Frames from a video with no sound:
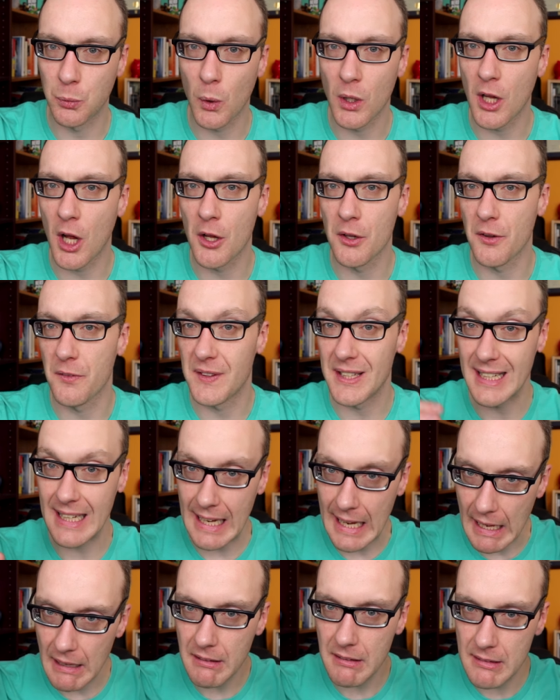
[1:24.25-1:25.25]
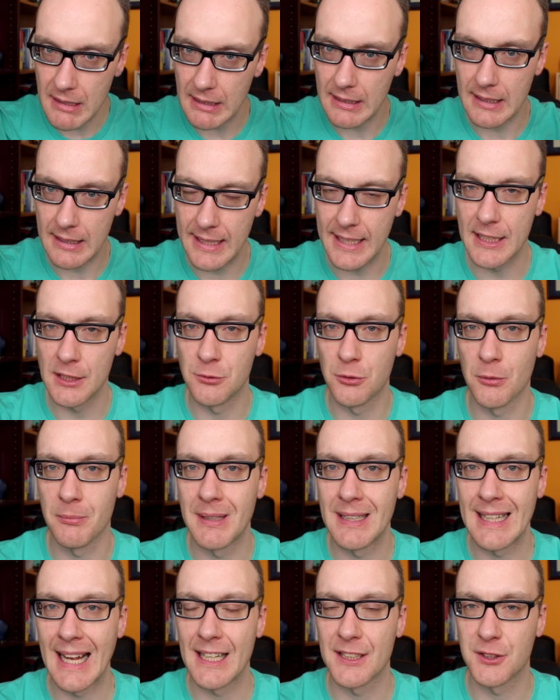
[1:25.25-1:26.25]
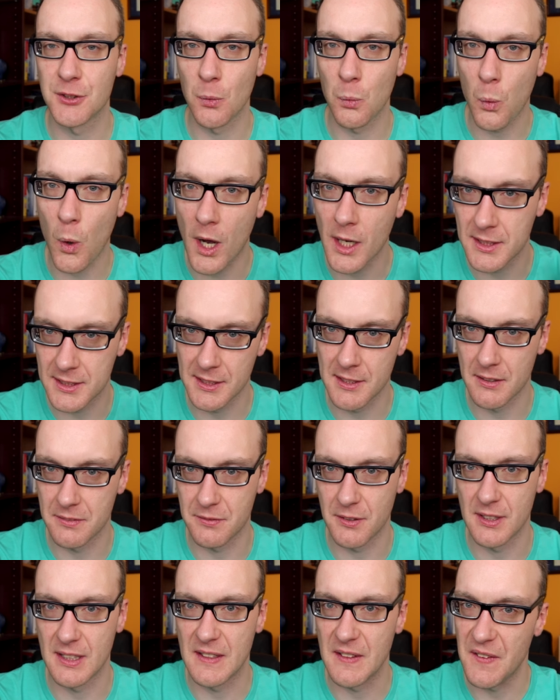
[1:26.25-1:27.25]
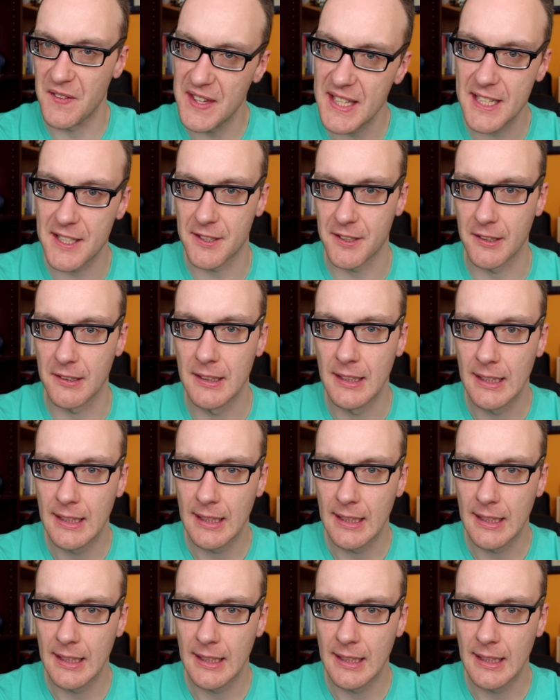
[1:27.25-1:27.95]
while all the ethnic kids were being asked to walk to the front of the theater.